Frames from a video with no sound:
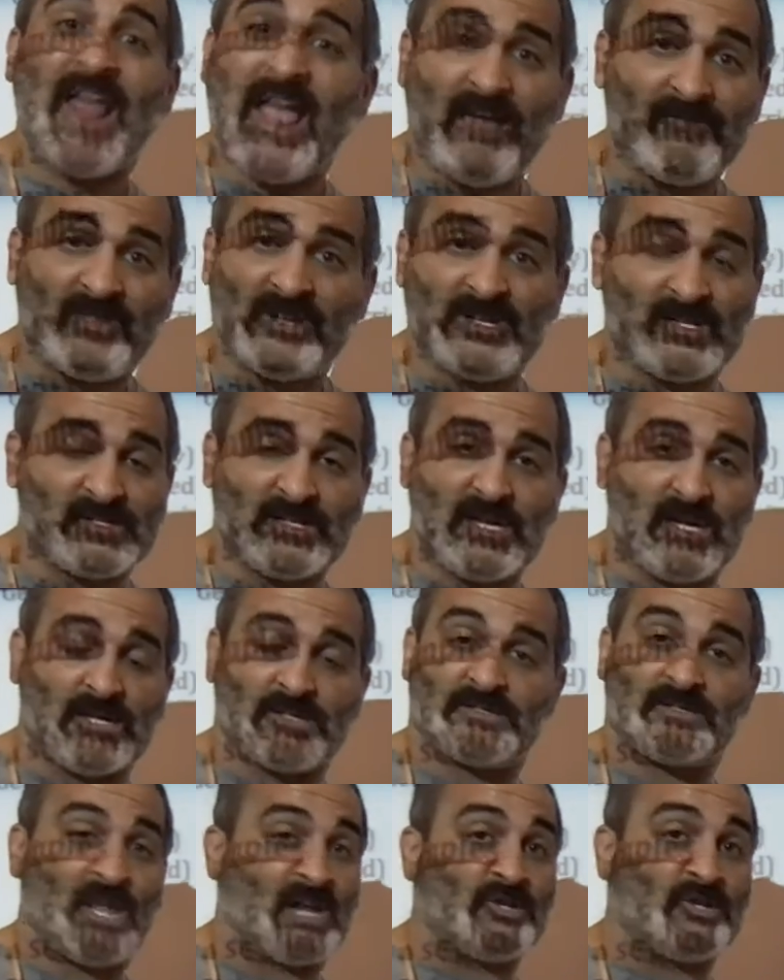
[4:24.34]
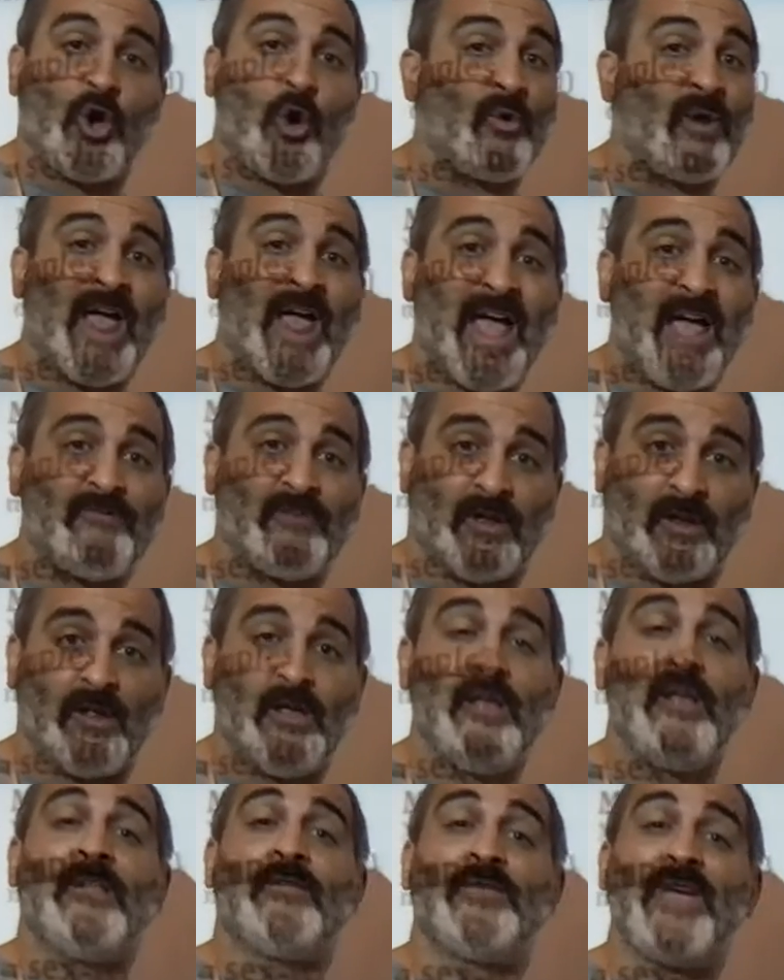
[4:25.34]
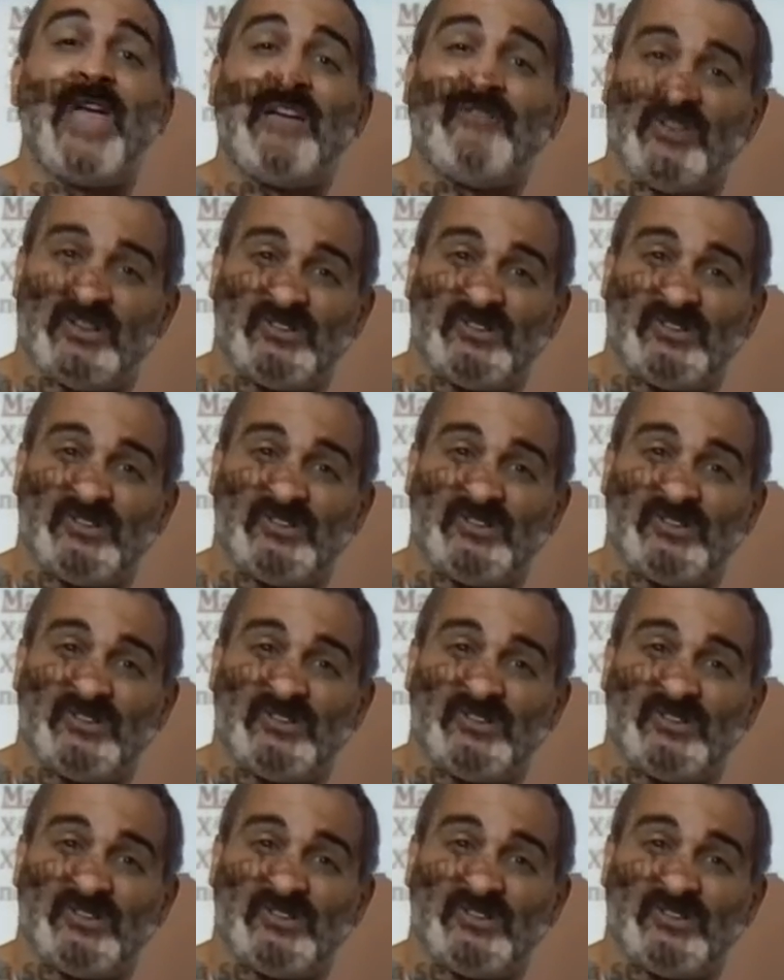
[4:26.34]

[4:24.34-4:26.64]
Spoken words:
the disease. They don't have it. They have a